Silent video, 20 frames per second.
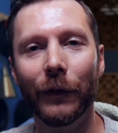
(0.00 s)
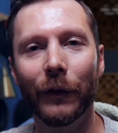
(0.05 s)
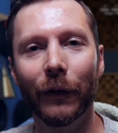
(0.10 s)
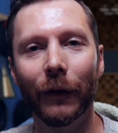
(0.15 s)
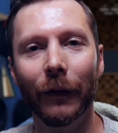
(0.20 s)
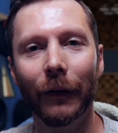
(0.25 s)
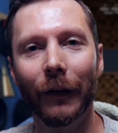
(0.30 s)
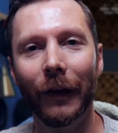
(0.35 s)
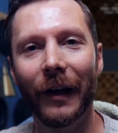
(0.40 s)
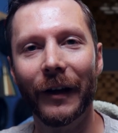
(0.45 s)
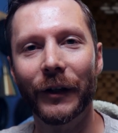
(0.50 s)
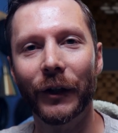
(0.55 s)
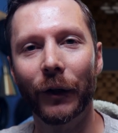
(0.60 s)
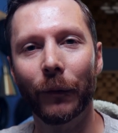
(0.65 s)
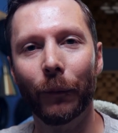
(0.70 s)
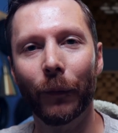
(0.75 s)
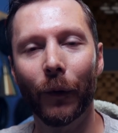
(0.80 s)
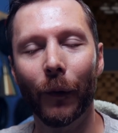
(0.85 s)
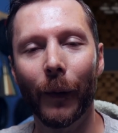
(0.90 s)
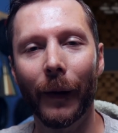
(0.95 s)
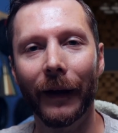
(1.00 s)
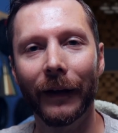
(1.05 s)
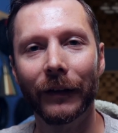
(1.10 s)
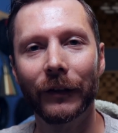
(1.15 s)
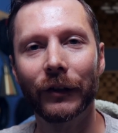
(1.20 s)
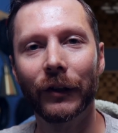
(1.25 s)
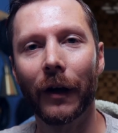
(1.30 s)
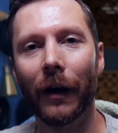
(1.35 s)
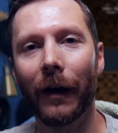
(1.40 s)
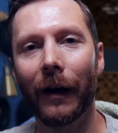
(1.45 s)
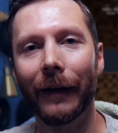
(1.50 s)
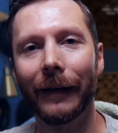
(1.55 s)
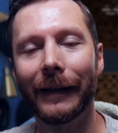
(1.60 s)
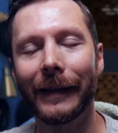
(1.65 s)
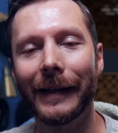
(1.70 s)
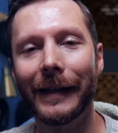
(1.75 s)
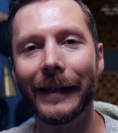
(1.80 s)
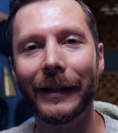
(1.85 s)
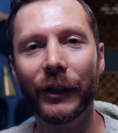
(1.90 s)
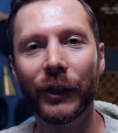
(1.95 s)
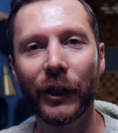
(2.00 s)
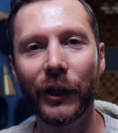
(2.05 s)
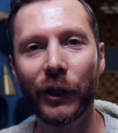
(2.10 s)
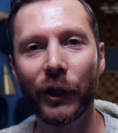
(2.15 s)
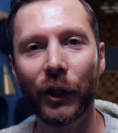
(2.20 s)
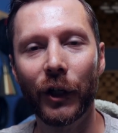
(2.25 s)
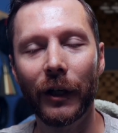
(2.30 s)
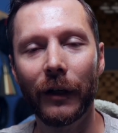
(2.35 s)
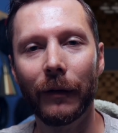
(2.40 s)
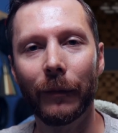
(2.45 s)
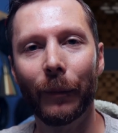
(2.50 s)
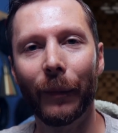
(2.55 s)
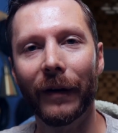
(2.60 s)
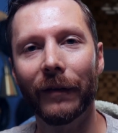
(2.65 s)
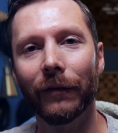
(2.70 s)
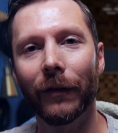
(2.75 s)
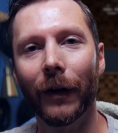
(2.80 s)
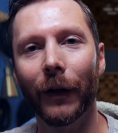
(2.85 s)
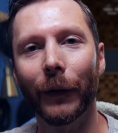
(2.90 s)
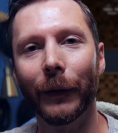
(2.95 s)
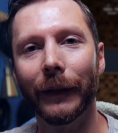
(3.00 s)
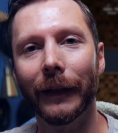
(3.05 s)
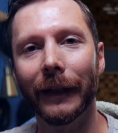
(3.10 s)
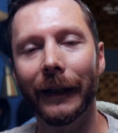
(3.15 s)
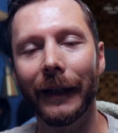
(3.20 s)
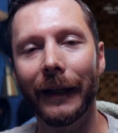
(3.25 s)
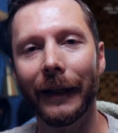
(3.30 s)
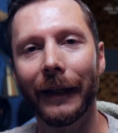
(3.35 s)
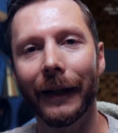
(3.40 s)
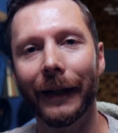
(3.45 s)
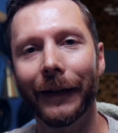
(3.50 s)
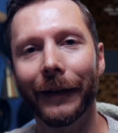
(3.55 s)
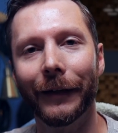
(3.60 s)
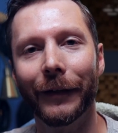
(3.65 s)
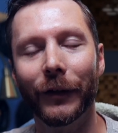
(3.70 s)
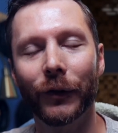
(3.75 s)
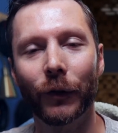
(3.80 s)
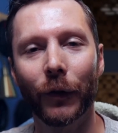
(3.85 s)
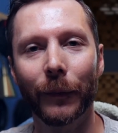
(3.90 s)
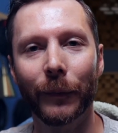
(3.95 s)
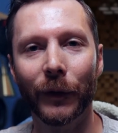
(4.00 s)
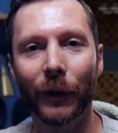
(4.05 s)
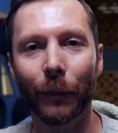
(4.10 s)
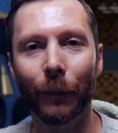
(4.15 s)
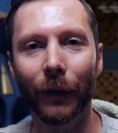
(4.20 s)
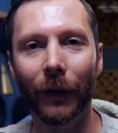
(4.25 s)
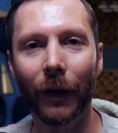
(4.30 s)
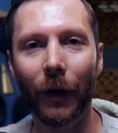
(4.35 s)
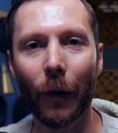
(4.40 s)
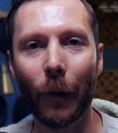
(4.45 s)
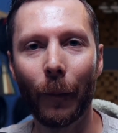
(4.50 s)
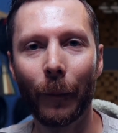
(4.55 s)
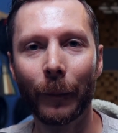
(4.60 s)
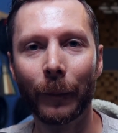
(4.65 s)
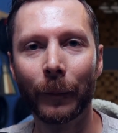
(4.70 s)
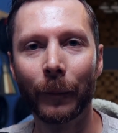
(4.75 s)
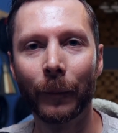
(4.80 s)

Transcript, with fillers: your Logic Pro X hotkey cheat sheet by following the link in the description below.